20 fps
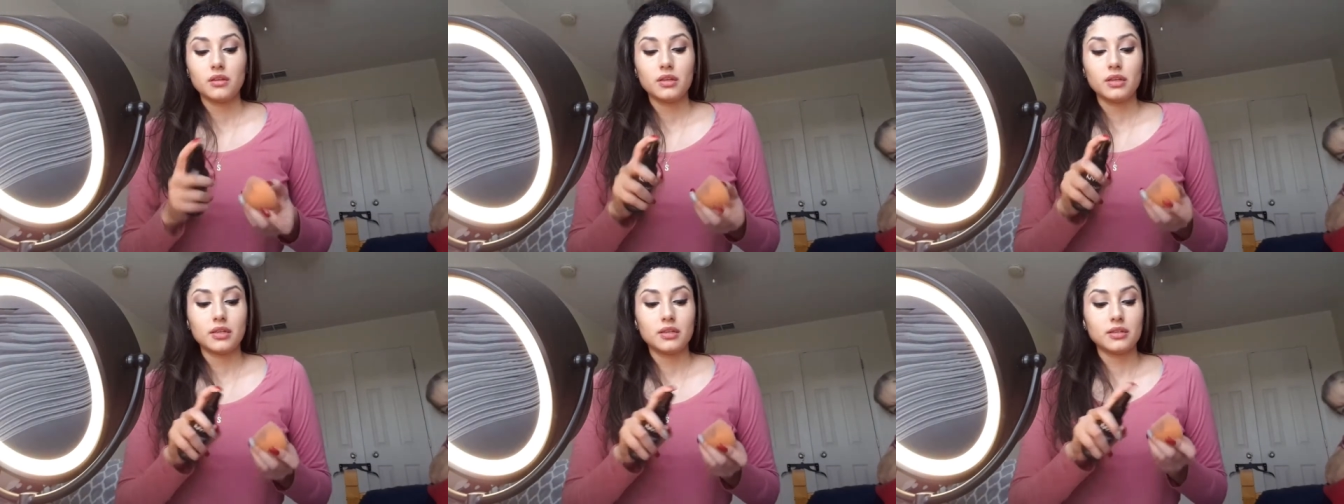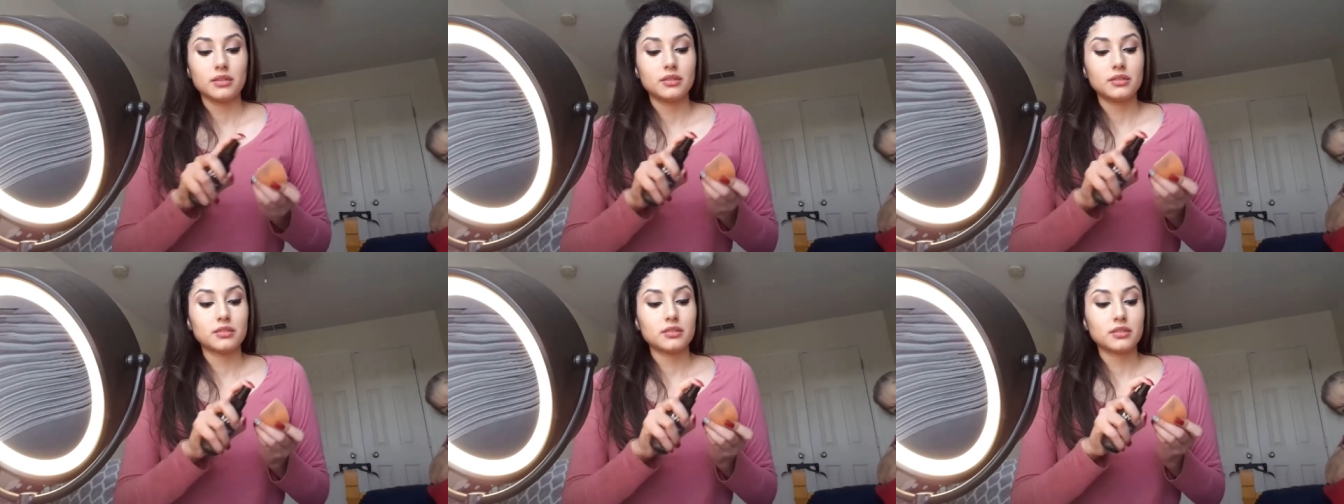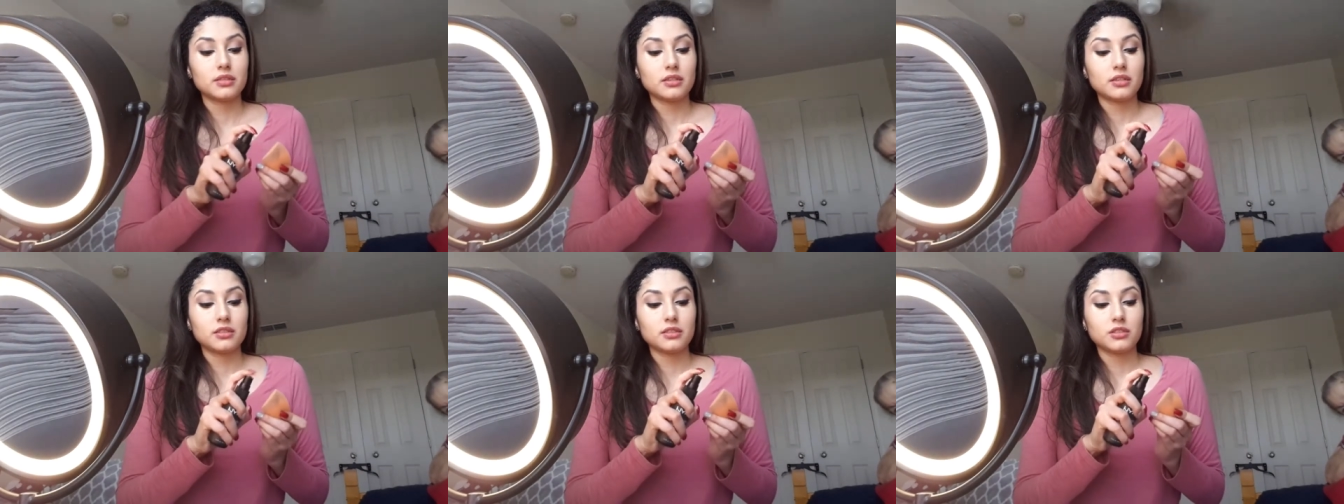And
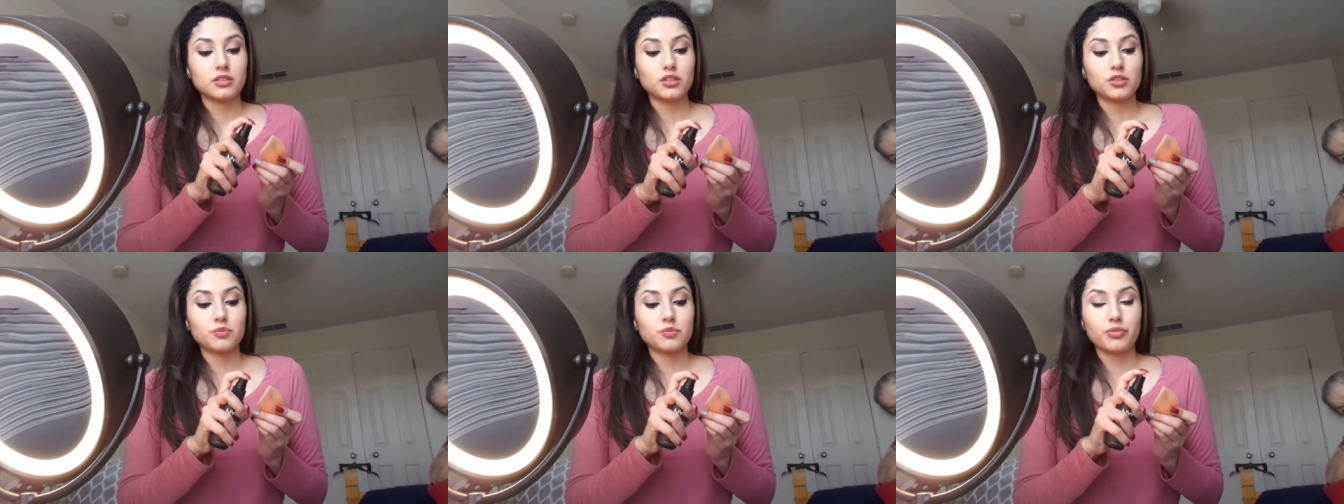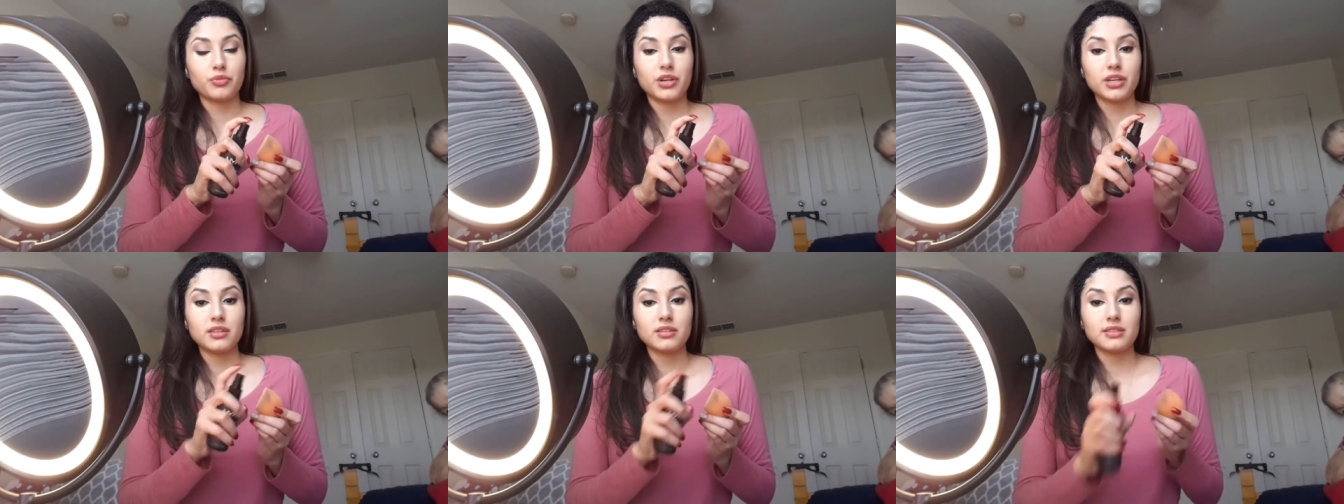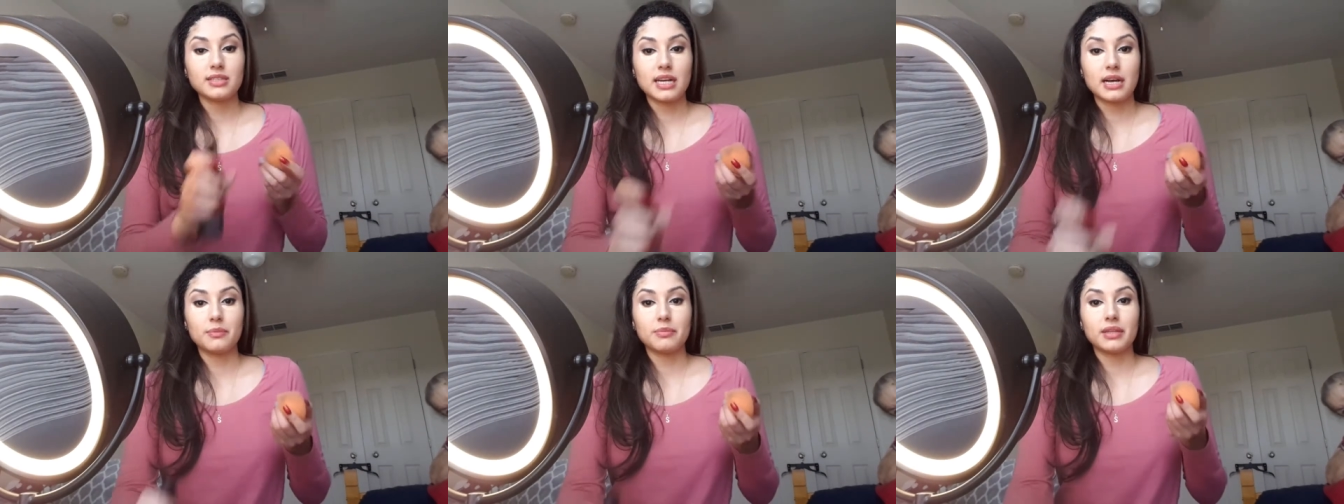just spray the
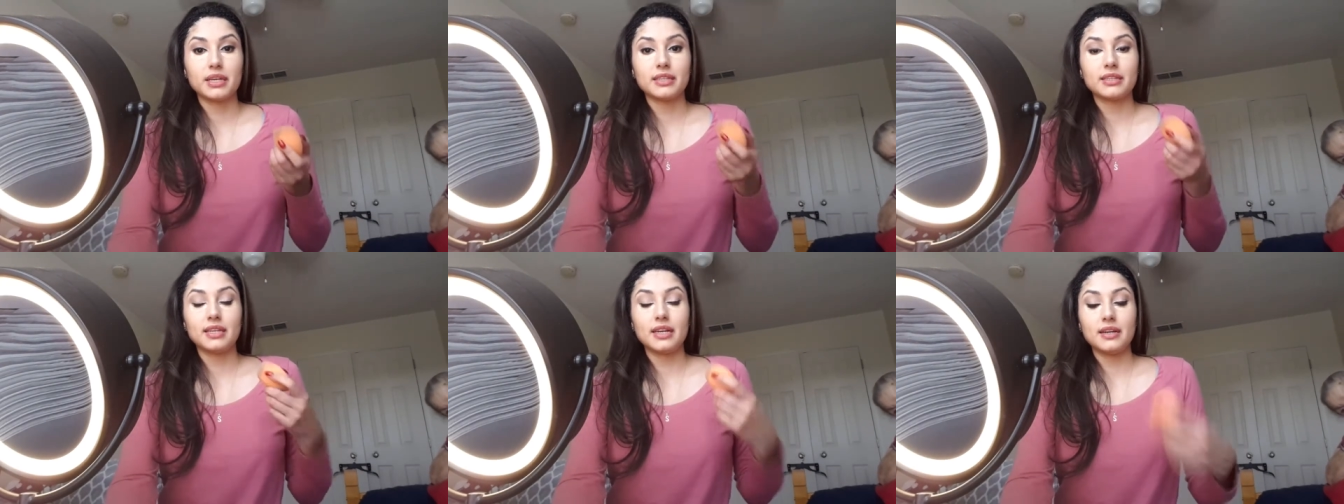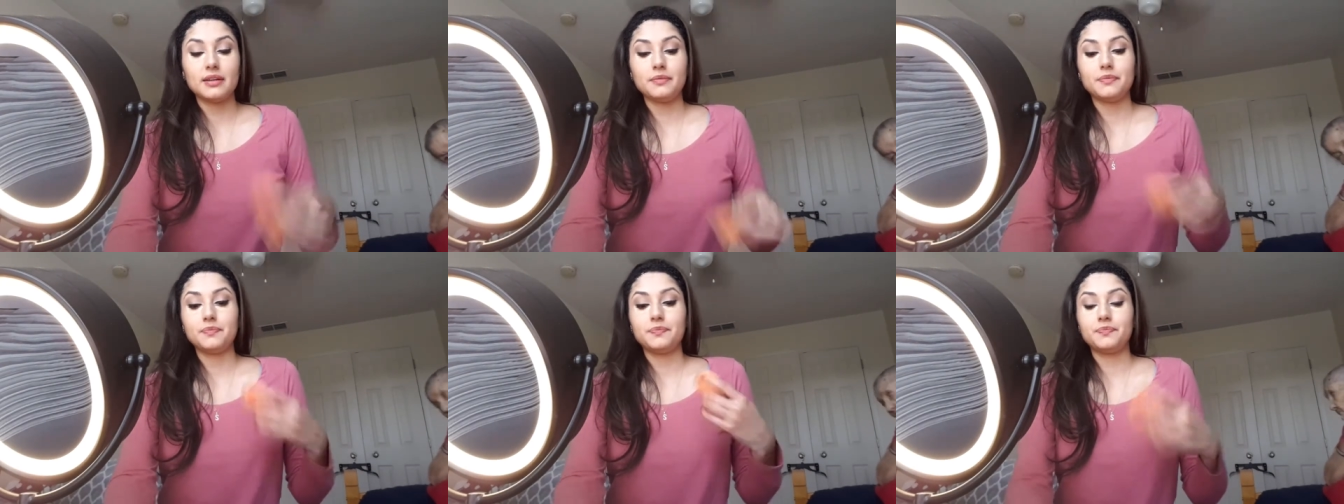top like that.